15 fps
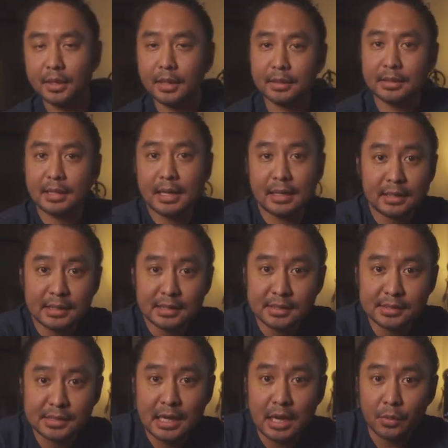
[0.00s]
And that
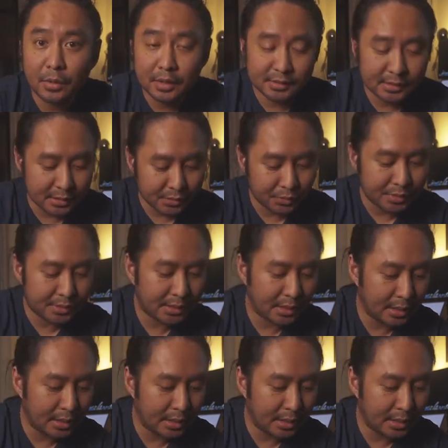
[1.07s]
is our accessories